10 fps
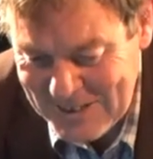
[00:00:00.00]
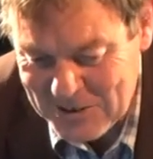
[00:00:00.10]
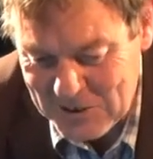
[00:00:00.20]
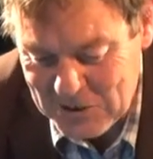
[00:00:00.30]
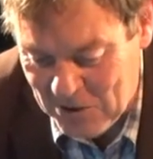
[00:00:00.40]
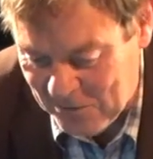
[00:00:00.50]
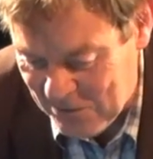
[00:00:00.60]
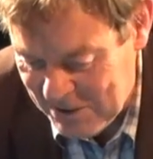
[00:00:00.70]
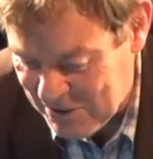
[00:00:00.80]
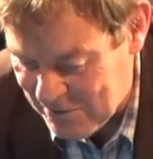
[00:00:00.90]
It's control
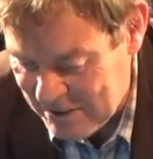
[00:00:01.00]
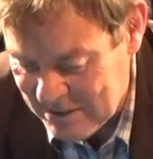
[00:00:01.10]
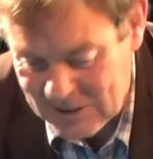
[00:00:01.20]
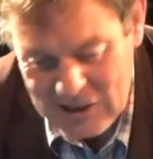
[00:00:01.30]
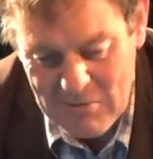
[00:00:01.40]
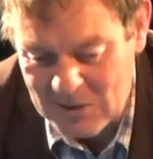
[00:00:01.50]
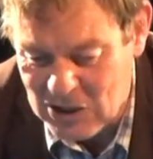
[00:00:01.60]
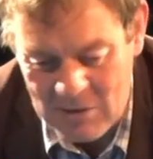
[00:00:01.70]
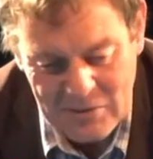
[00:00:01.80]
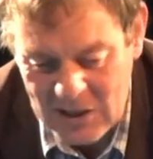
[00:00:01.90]
freakery. And some,
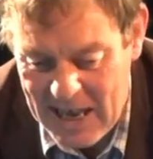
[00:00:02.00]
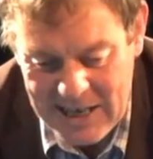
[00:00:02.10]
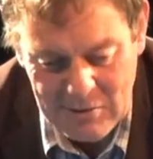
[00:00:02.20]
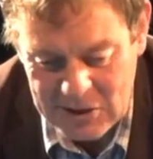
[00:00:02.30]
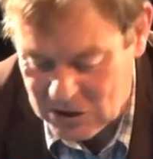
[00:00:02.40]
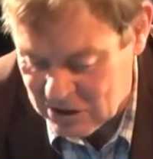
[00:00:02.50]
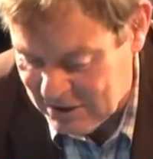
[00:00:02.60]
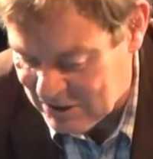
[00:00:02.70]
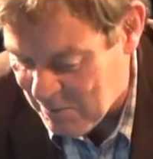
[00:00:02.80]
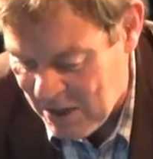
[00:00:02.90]
some of the language
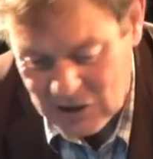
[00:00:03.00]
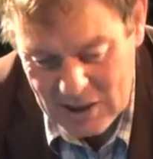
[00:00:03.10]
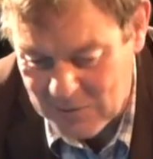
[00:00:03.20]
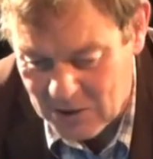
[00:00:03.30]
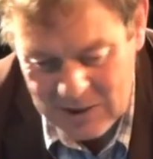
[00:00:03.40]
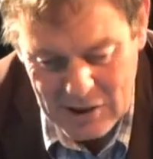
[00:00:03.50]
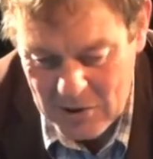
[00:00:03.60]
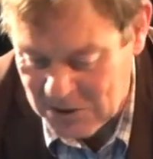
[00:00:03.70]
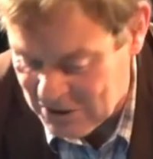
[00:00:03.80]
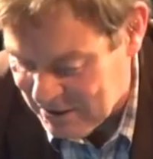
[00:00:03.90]
is amazing. I'm not going to
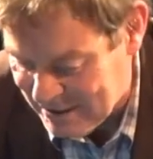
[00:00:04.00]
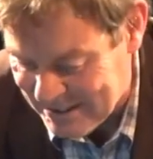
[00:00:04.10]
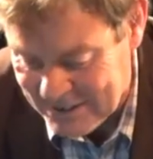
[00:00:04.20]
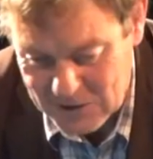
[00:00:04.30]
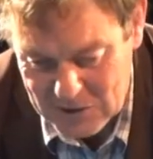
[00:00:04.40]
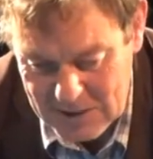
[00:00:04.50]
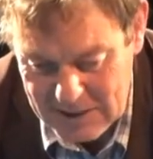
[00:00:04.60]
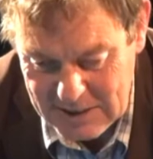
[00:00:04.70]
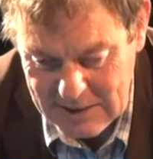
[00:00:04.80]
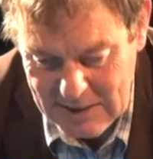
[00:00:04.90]
go into the details,
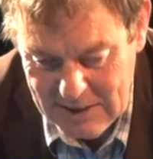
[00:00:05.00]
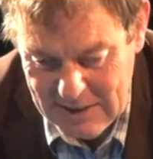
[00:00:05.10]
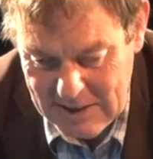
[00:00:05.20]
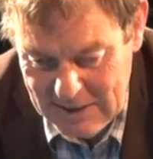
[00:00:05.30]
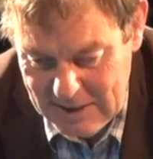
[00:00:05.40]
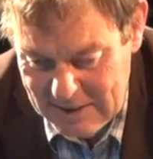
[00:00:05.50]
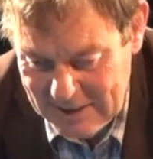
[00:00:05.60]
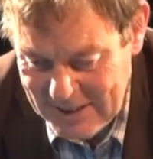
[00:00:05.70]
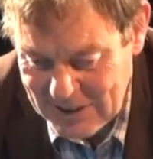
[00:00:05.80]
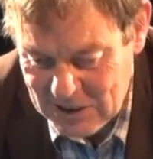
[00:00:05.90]
really.
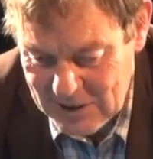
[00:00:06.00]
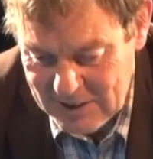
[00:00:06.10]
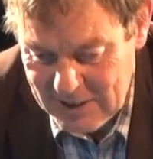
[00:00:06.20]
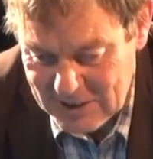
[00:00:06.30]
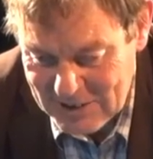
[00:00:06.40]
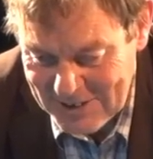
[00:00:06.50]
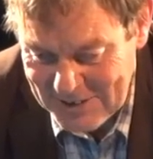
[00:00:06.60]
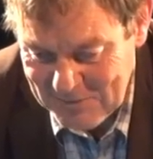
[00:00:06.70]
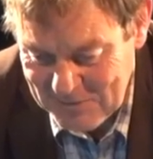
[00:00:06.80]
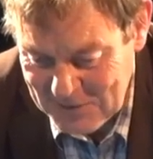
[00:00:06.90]
Uh, there's the there's a
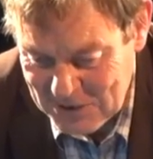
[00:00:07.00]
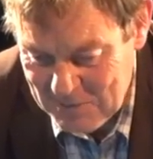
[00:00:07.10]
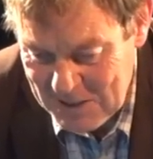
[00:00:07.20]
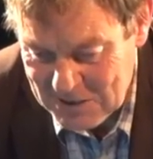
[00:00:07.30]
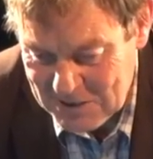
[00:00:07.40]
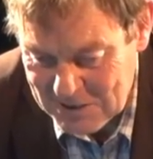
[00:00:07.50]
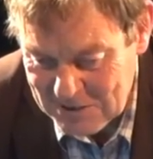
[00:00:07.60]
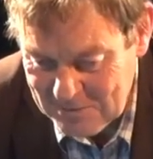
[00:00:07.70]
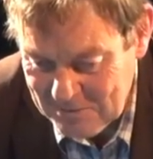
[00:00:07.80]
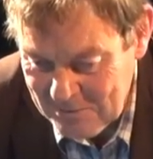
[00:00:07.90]

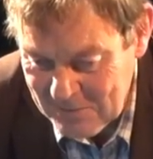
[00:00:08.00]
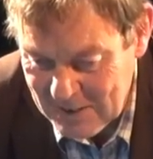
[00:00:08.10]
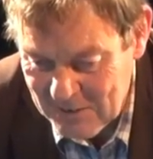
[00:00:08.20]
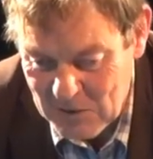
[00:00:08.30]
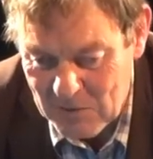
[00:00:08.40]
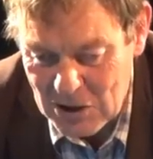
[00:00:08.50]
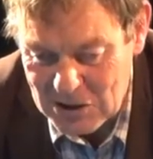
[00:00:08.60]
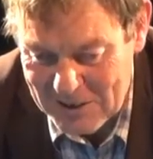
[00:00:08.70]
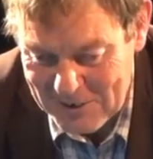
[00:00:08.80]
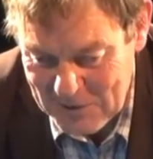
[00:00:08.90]
semesters, the
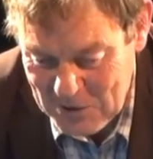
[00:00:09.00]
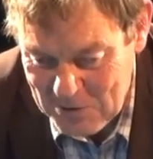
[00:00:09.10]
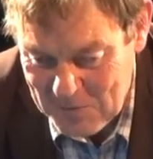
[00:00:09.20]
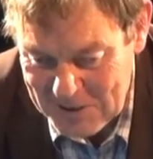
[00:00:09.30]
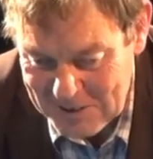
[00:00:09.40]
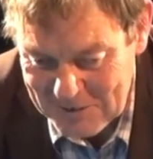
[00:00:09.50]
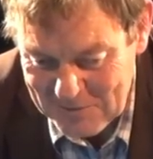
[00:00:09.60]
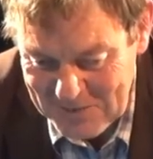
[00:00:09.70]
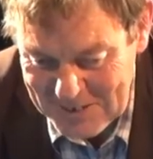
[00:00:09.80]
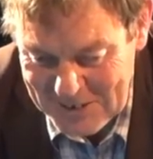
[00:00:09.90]
first half of the European
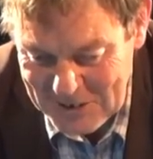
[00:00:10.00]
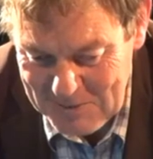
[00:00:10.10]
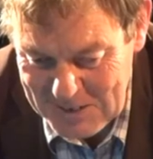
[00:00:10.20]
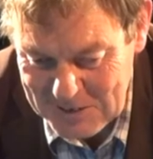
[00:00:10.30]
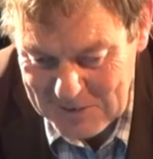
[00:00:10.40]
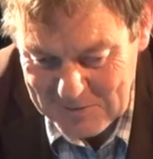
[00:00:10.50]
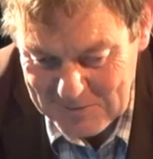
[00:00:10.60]
semester.